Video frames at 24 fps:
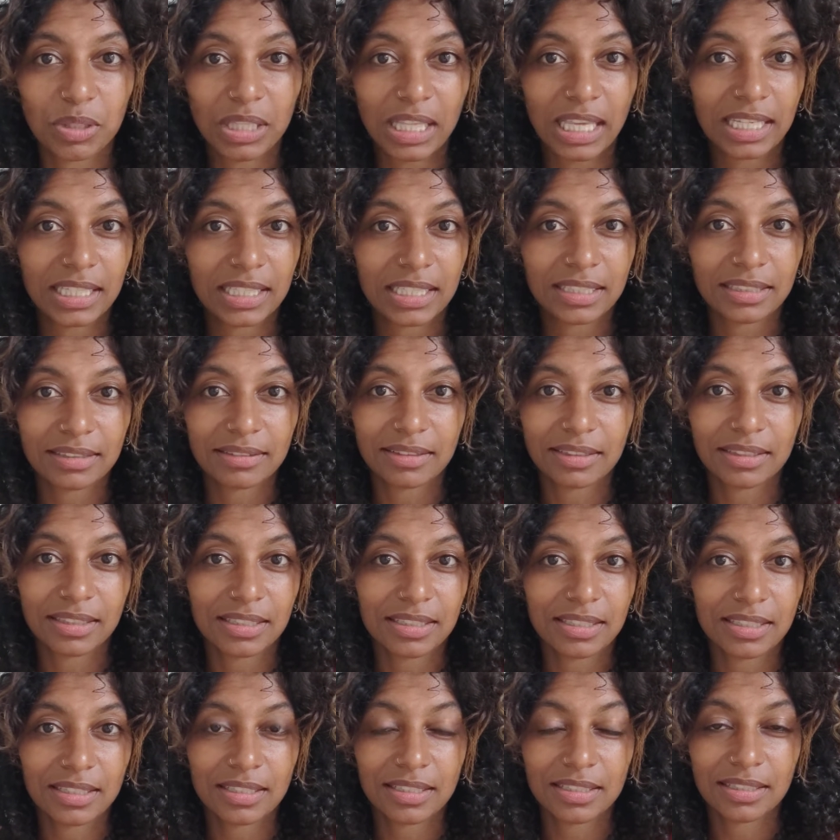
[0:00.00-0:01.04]
Like,
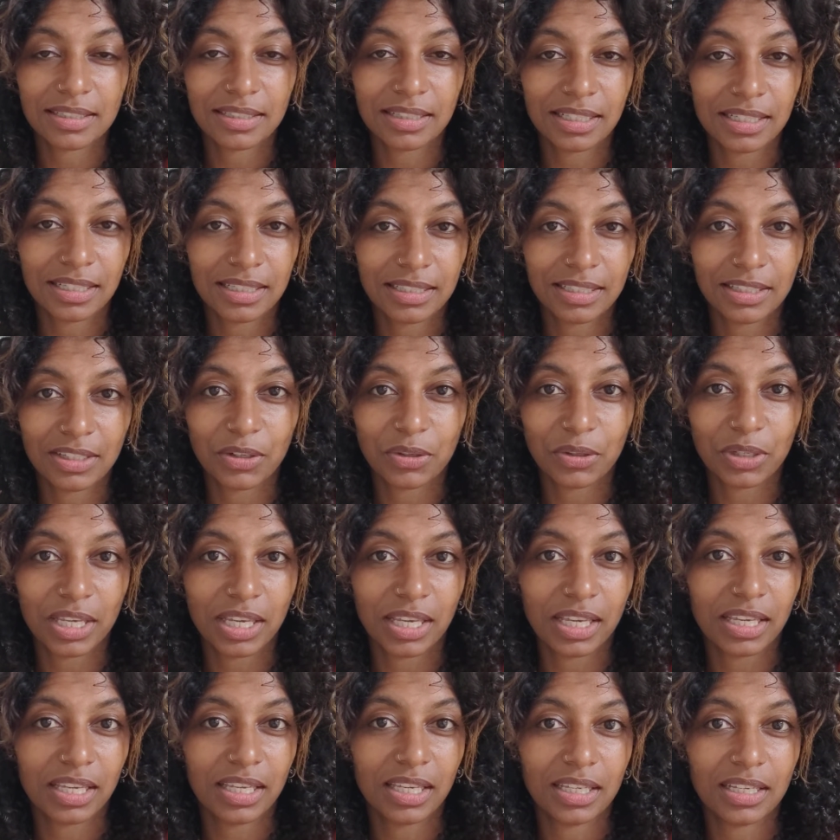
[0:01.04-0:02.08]
this is
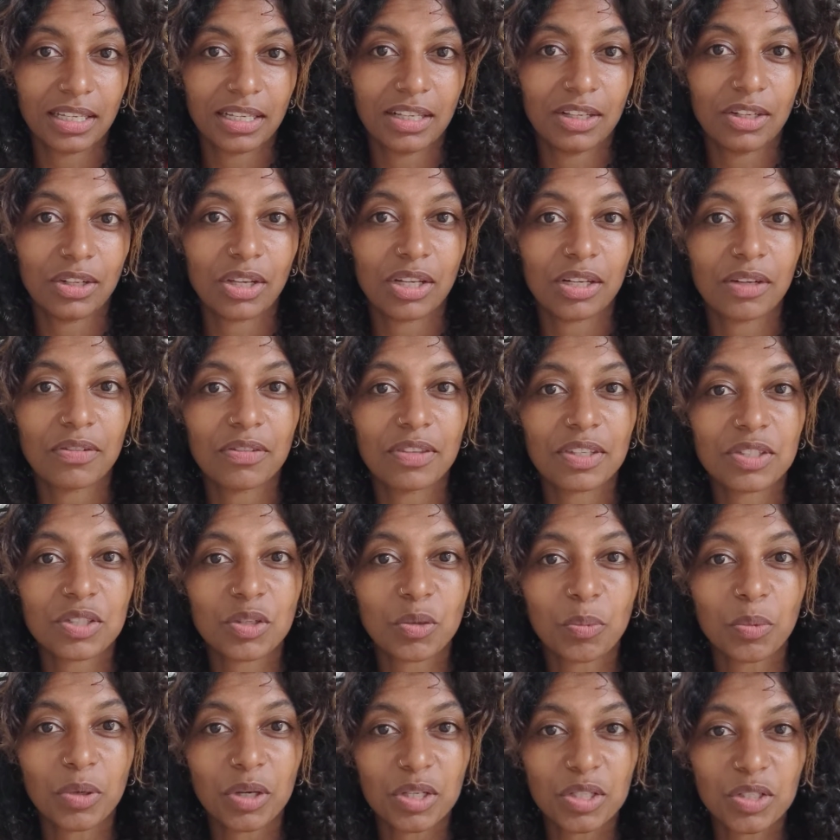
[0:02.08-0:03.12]
okay, a lot of things are
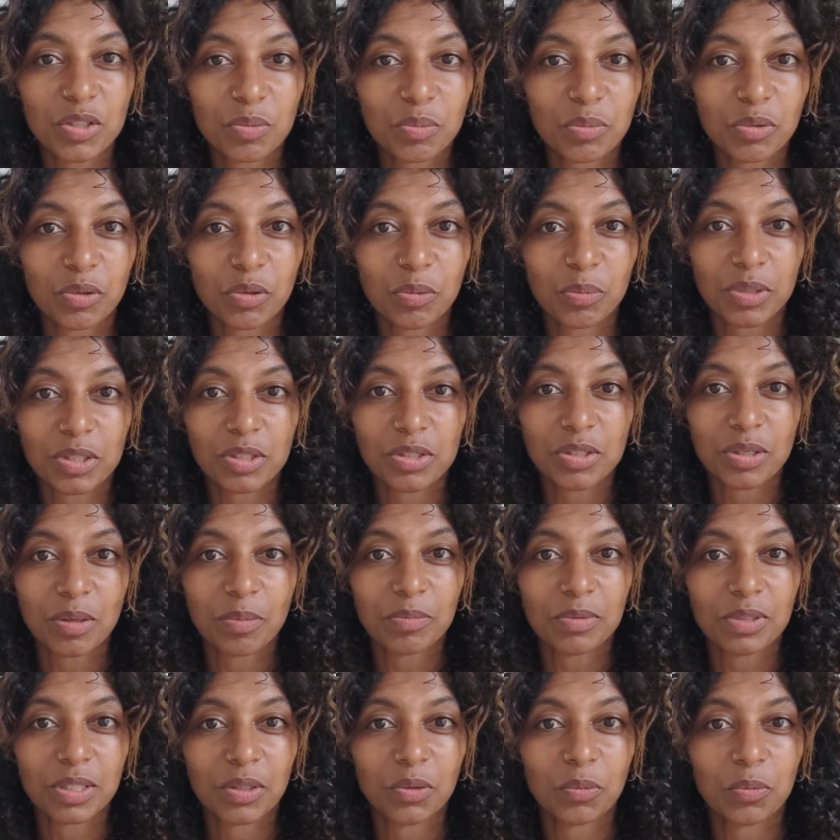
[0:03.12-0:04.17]
possible, but
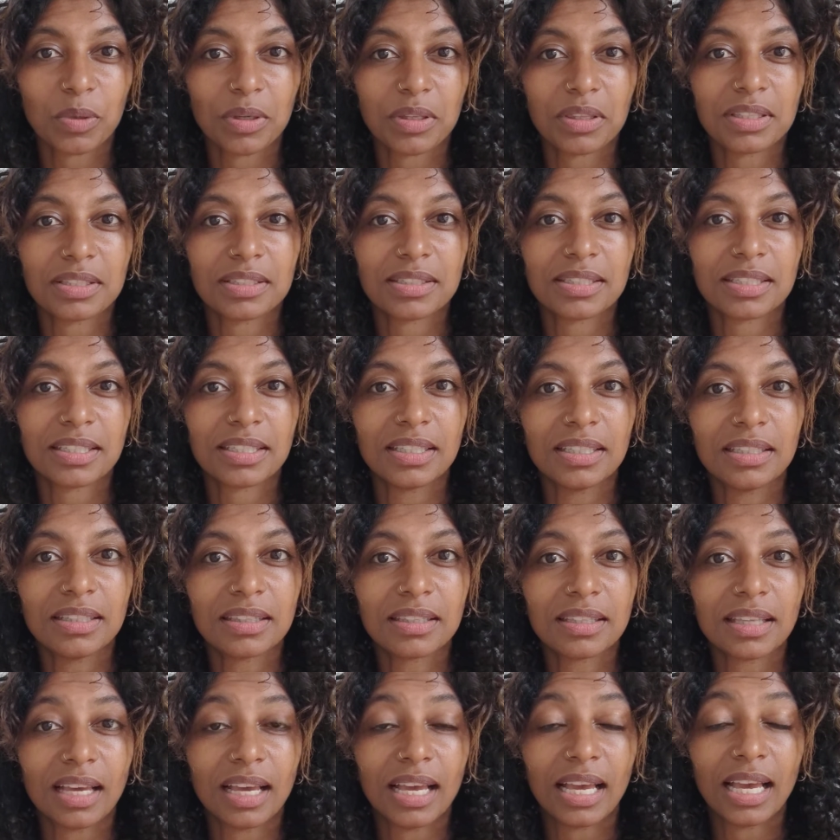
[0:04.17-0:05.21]
something with
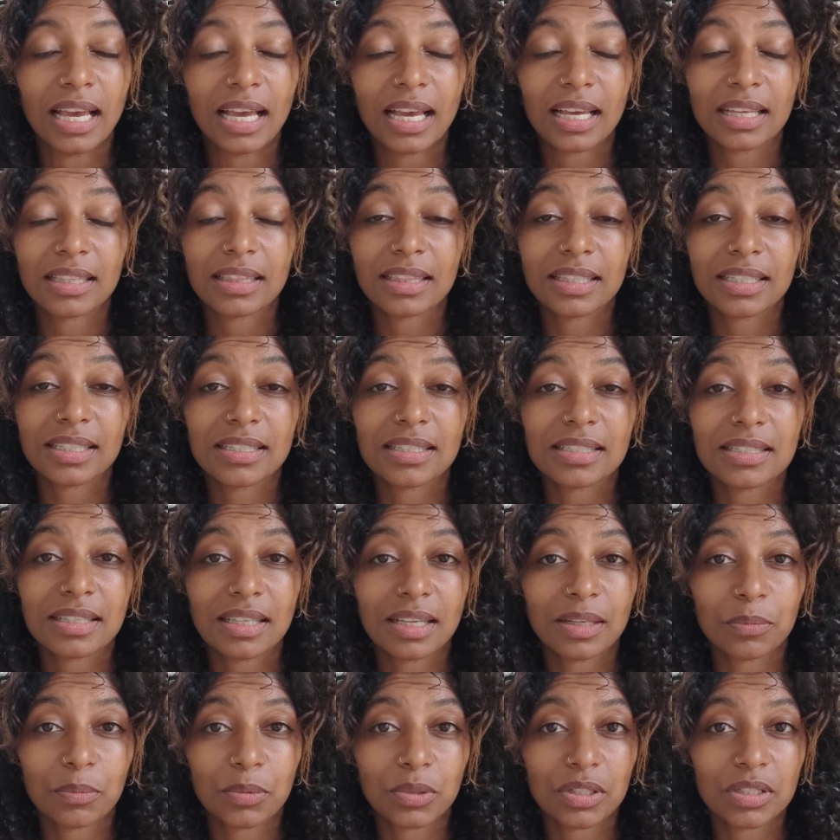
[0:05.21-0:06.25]
teeth, at least
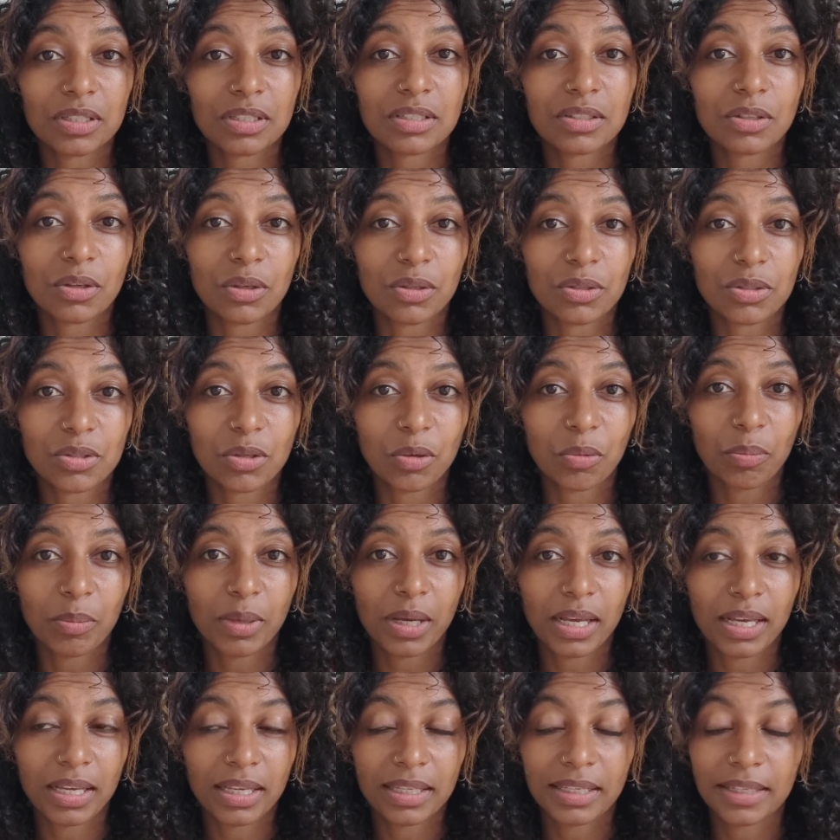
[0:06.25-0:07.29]
that was also
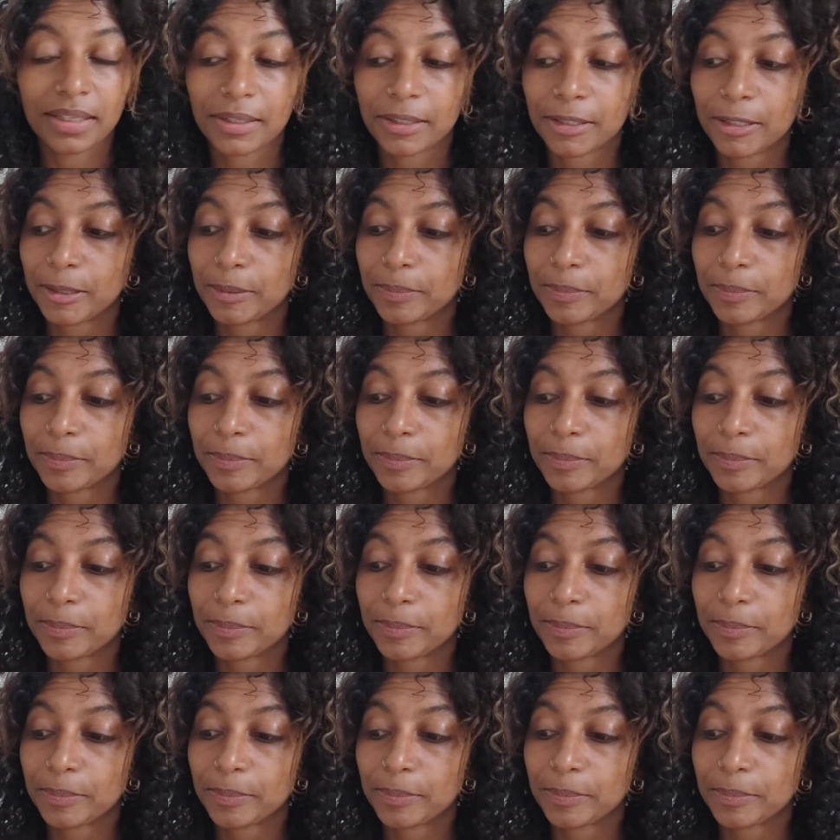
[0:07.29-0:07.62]
my